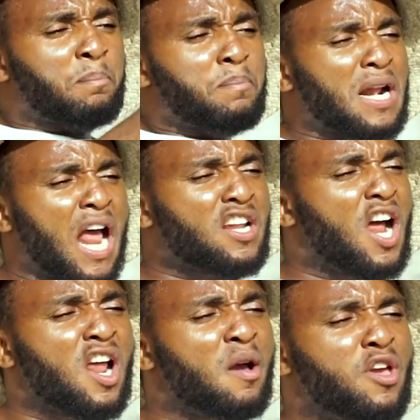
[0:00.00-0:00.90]
Madam, you
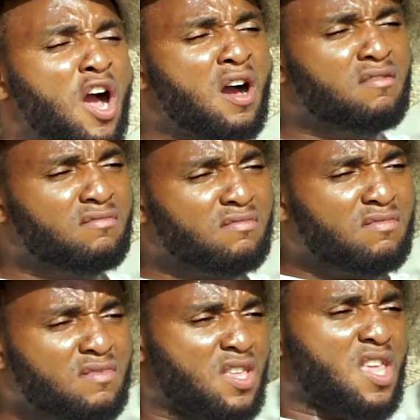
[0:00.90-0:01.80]
don't know me, oh.
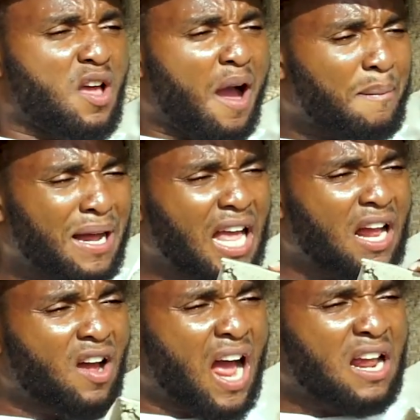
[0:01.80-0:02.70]
But I
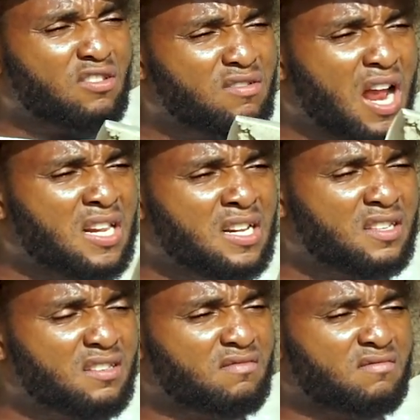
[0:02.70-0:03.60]
don't handle you like
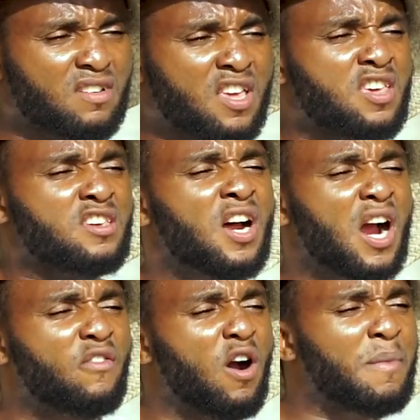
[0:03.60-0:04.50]
this. You know,
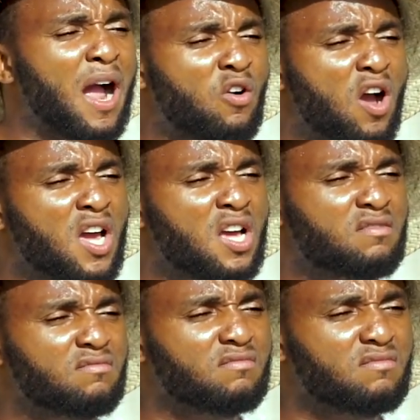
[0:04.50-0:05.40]
every woman go again.